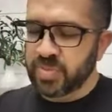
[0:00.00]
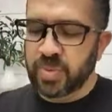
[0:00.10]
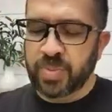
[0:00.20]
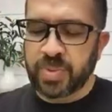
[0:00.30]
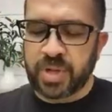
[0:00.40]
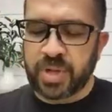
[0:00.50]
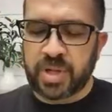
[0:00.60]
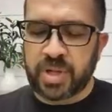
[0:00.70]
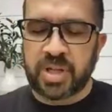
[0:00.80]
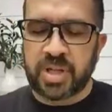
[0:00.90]
We'll be
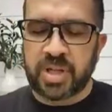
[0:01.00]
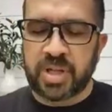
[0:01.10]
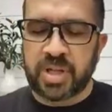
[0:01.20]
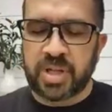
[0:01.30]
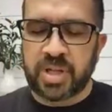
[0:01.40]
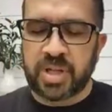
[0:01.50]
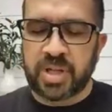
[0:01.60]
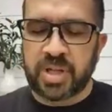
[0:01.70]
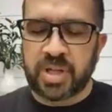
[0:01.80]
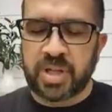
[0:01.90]
continuing on through
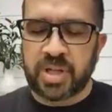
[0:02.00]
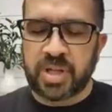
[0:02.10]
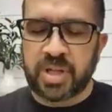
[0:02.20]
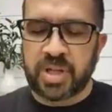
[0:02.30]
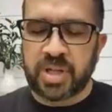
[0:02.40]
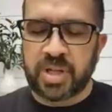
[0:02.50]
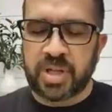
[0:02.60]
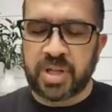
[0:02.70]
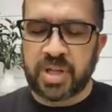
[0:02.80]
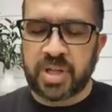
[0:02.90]
the book of
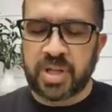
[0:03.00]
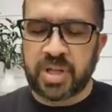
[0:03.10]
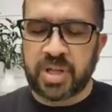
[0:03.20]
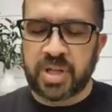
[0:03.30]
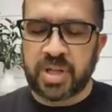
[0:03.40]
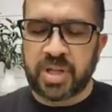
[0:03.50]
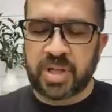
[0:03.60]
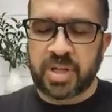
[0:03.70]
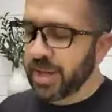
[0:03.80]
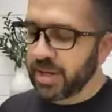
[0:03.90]
Jeremiah,
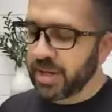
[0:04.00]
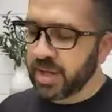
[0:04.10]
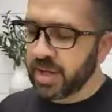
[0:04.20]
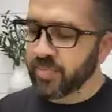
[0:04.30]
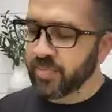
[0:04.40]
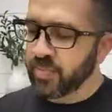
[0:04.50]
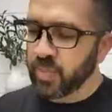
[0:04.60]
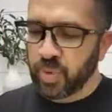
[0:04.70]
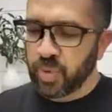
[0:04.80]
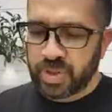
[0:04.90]
and we'll
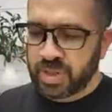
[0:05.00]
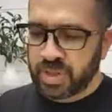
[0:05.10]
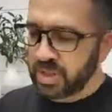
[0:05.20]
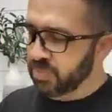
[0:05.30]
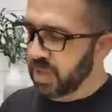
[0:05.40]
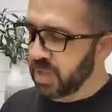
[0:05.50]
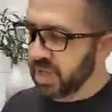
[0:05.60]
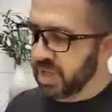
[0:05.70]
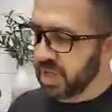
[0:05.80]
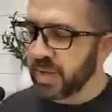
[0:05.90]
be picking up where
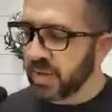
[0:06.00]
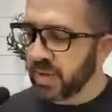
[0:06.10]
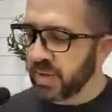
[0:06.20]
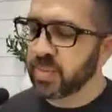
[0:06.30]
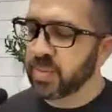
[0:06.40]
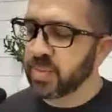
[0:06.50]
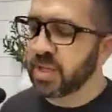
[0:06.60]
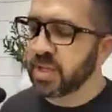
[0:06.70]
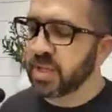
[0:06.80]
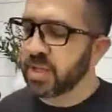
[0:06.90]
we left off last
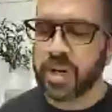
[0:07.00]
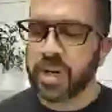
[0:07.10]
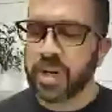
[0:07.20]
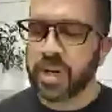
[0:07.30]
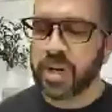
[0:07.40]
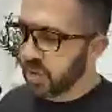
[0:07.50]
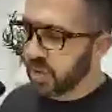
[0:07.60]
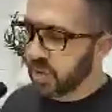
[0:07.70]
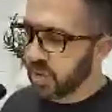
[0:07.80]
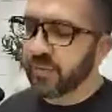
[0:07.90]
week, chapter 3,
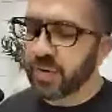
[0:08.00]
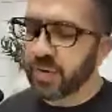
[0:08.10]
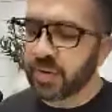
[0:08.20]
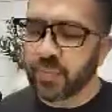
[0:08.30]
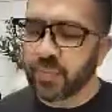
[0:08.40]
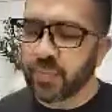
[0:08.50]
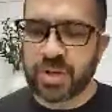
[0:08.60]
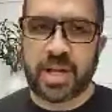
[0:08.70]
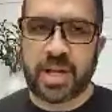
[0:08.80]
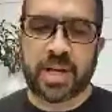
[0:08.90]
starting out
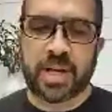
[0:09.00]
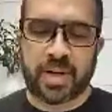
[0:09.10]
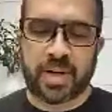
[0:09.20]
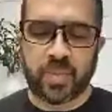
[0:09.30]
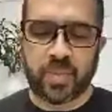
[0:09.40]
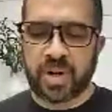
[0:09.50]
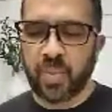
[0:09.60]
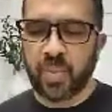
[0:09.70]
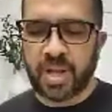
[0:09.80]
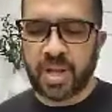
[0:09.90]
in verse
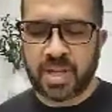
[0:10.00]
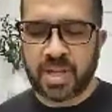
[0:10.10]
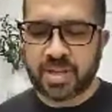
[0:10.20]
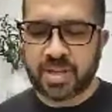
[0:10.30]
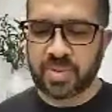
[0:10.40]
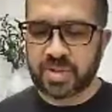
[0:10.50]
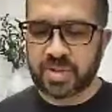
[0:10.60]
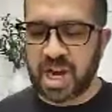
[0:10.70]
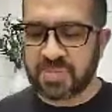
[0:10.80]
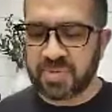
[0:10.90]
14, and we'll make our
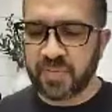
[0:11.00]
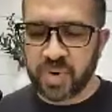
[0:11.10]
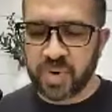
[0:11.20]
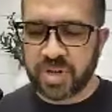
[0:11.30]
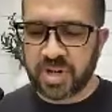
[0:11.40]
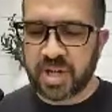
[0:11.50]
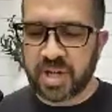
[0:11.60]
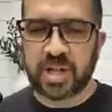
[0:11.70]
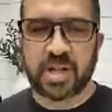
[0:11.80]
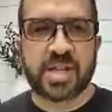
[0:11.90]
way into chapter
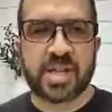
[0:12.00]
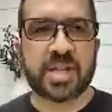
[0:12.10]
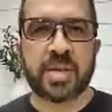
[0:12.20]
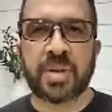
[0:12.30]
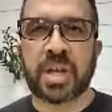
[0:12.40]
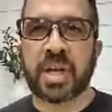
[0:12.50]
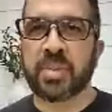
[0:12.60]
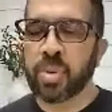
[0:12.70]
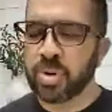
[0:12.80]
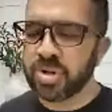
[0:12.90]
14, at least the
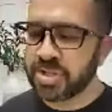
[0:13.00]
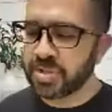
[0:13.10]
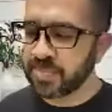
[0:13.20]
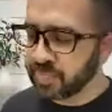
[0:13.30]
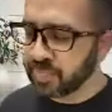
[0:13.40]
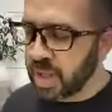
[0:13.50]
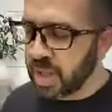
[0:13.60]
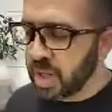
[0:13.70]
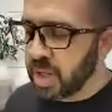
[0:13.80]
beginning portion.